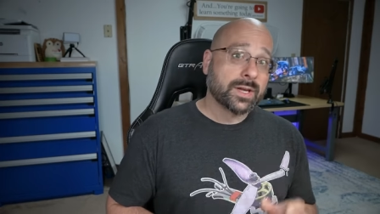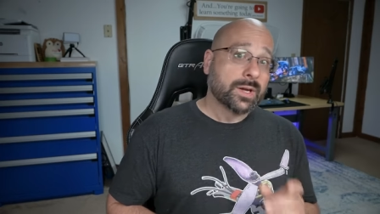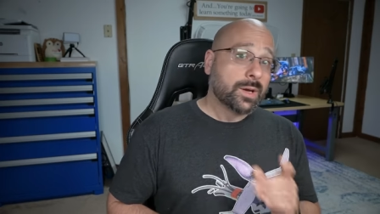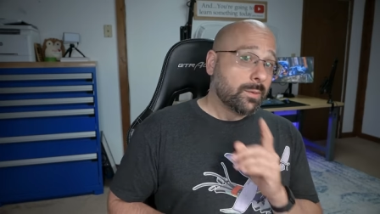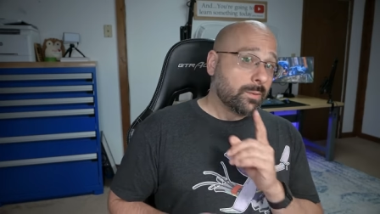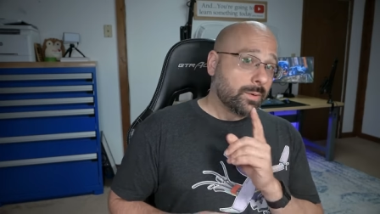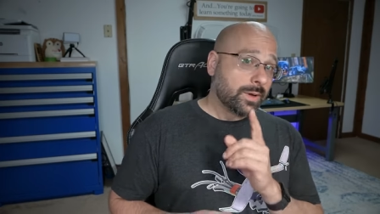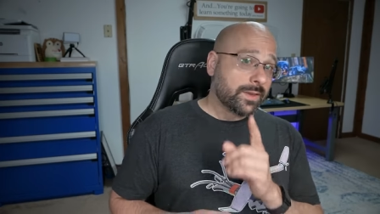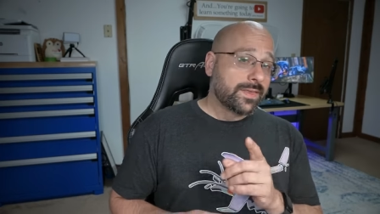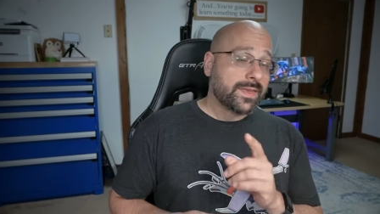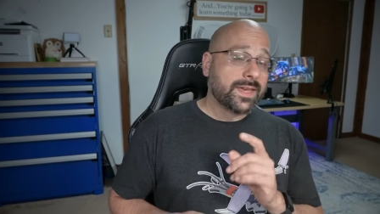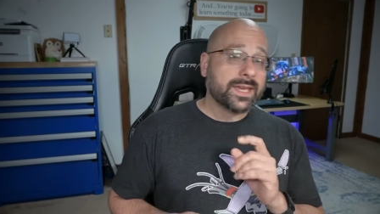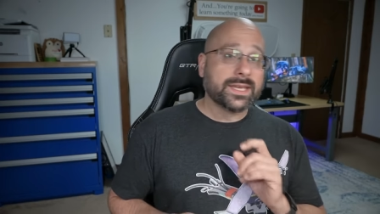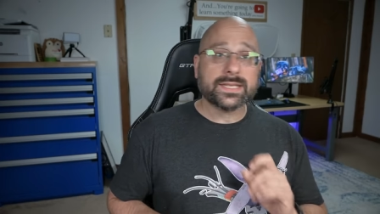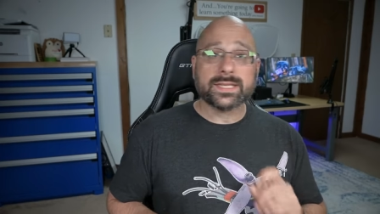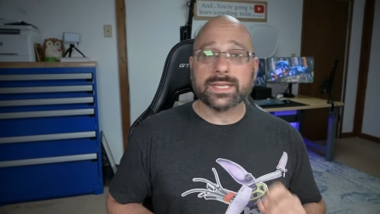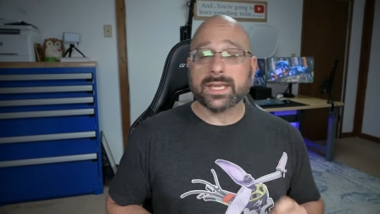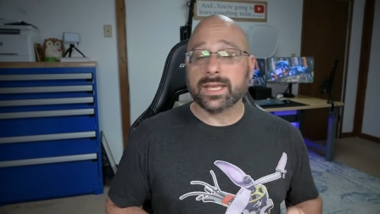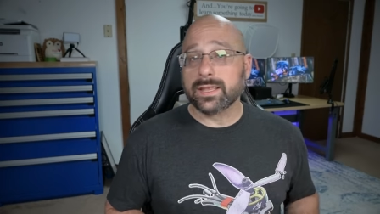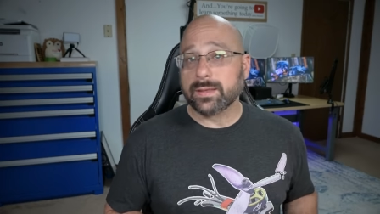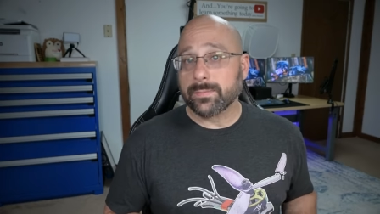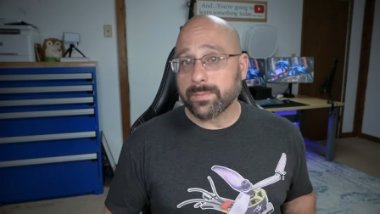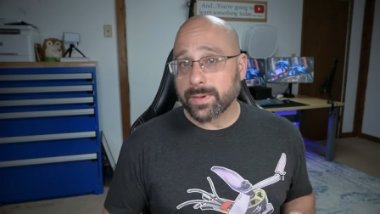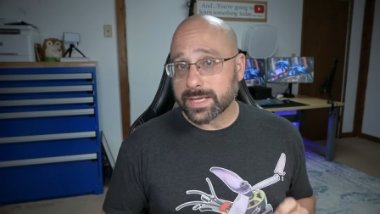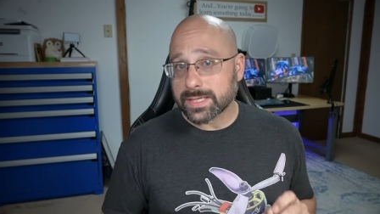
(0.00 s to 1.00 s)
What they say
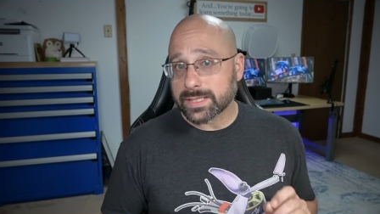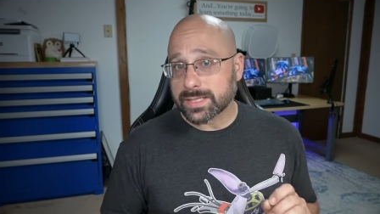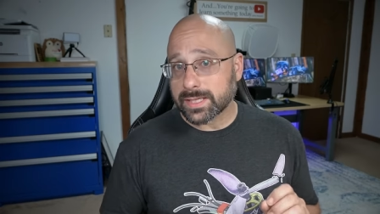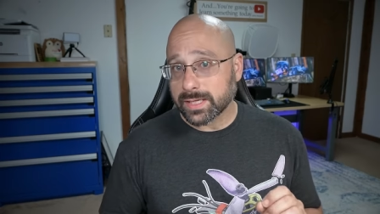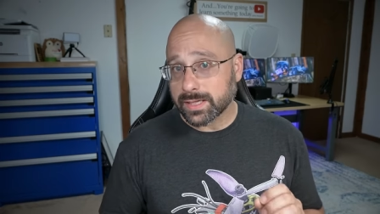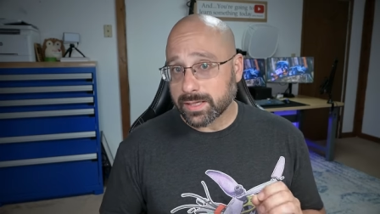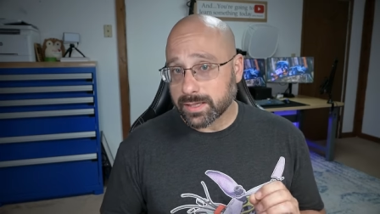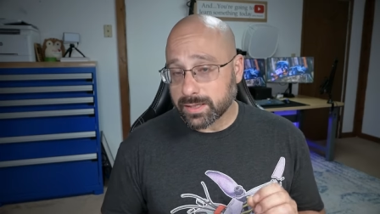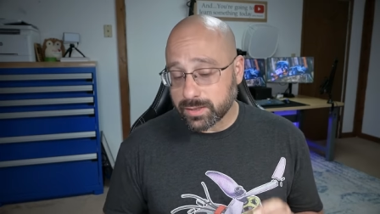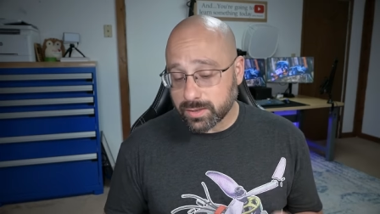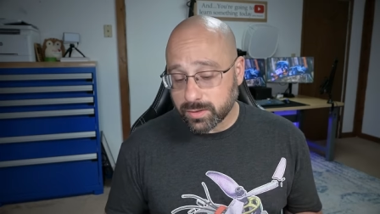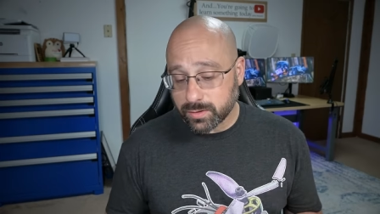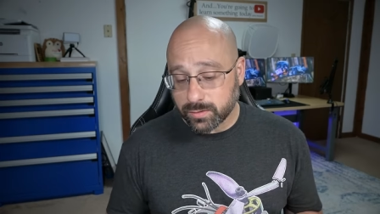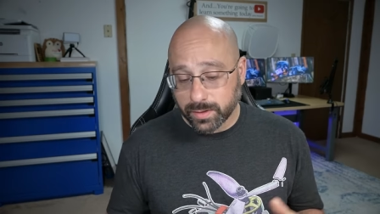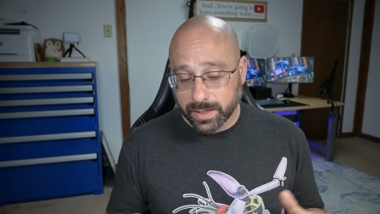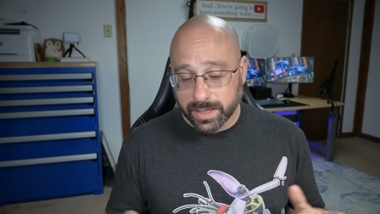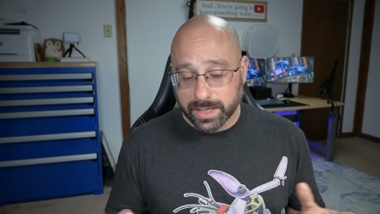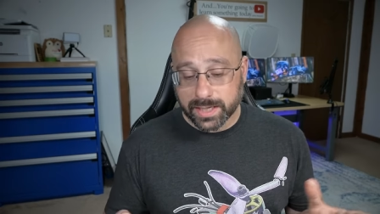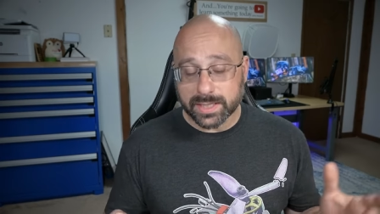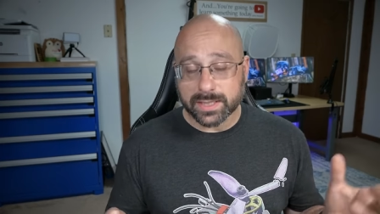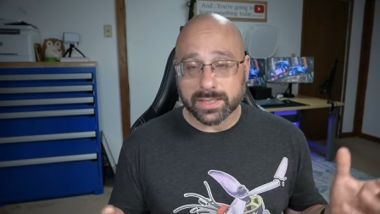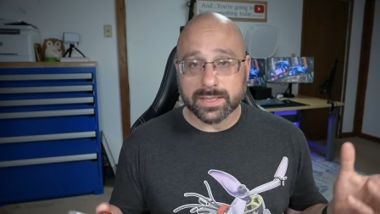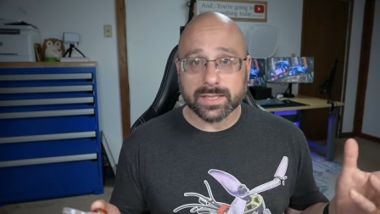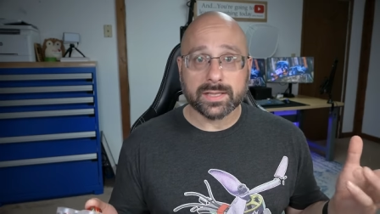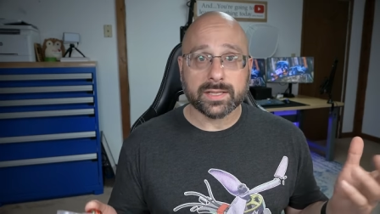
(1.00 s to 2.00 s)
the best thing to do
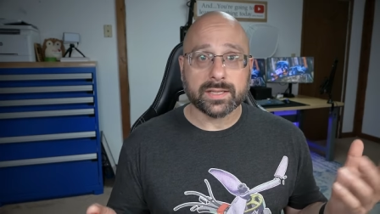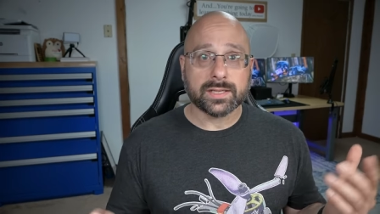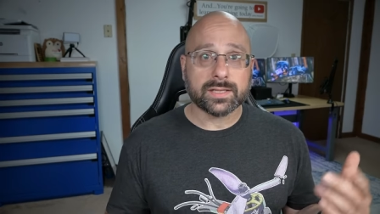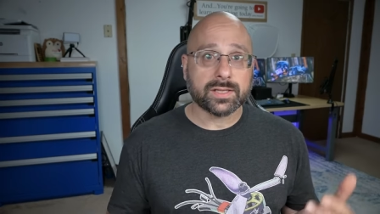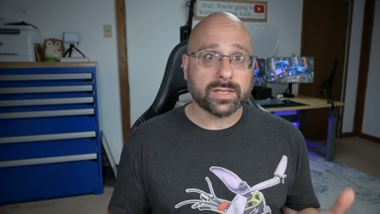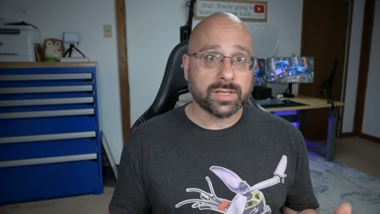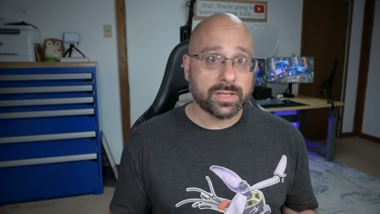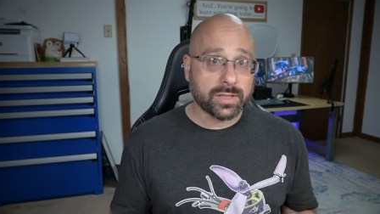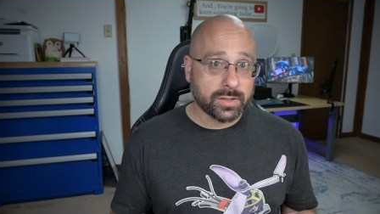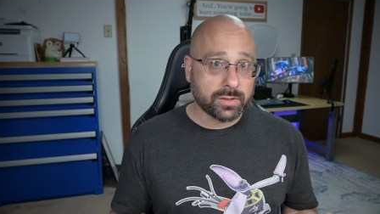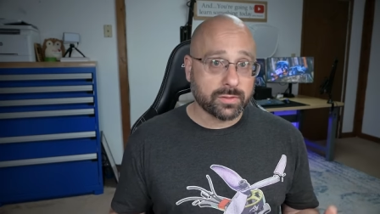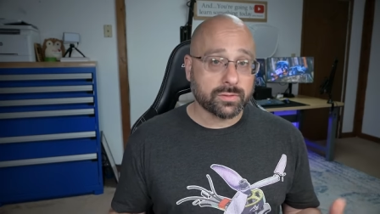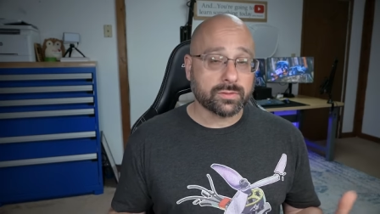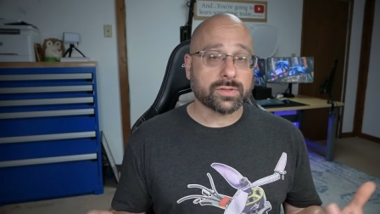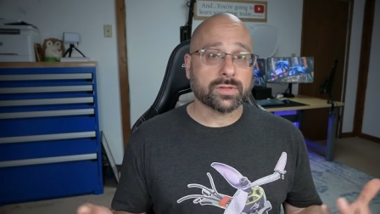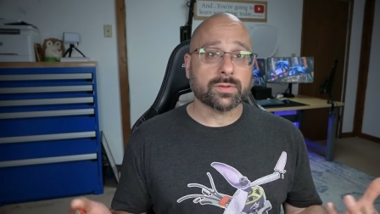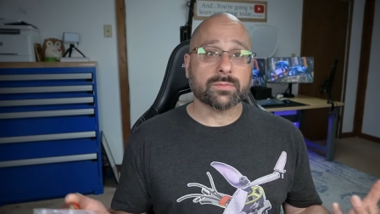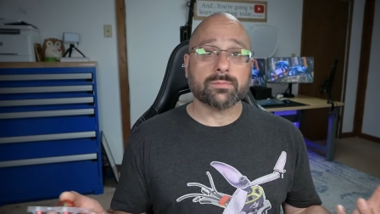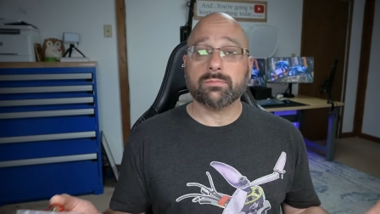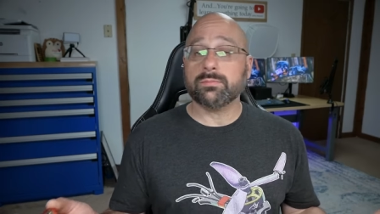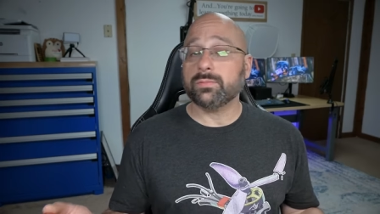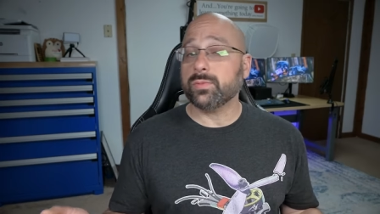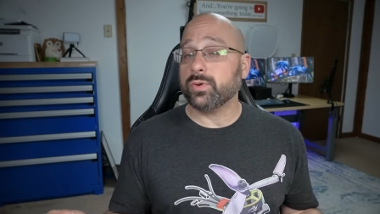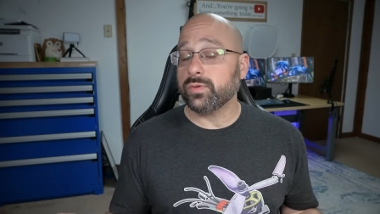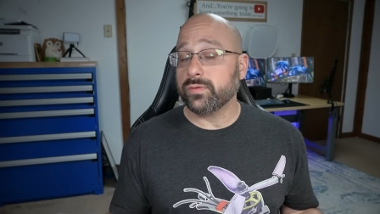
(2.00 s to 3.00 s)
is, is to use
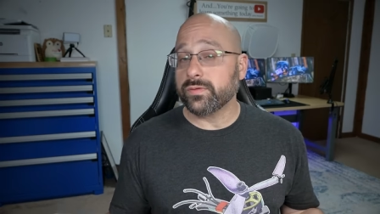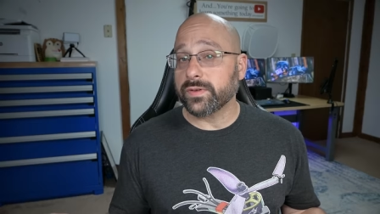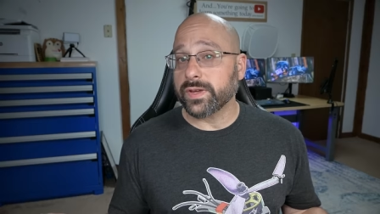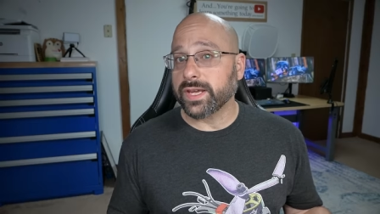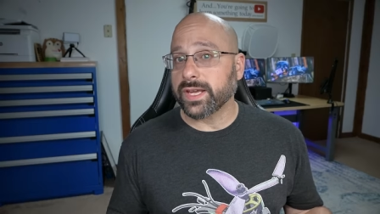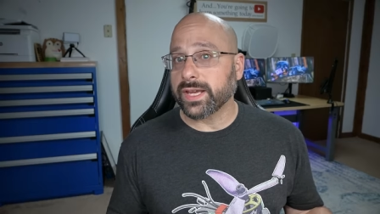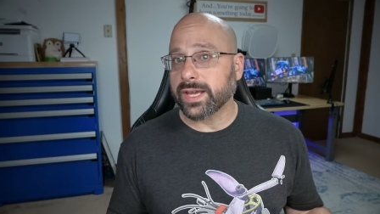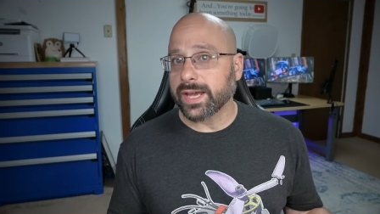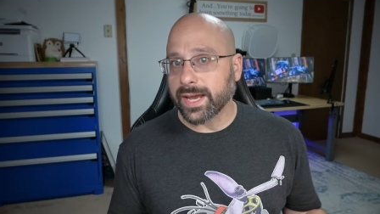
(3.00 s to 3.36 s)
moving